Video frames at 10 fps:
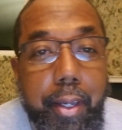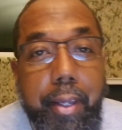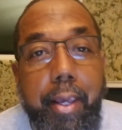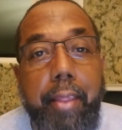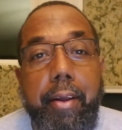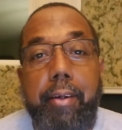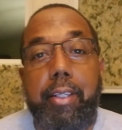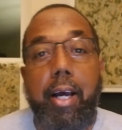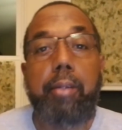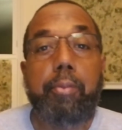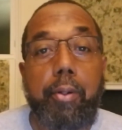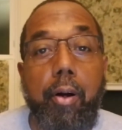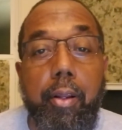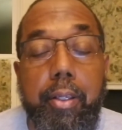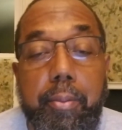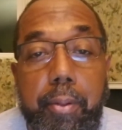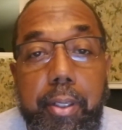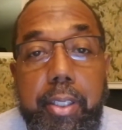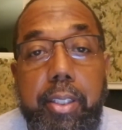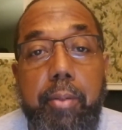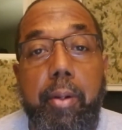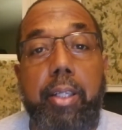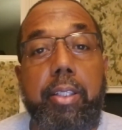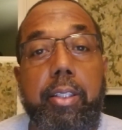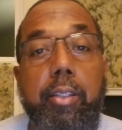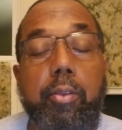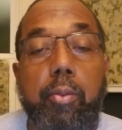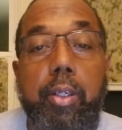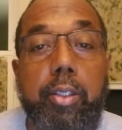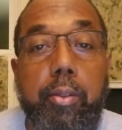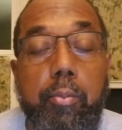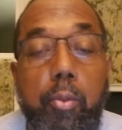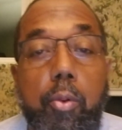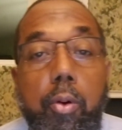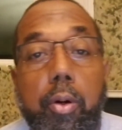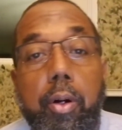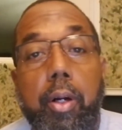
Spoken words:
Yeah, there are times when calling the police can make the situation more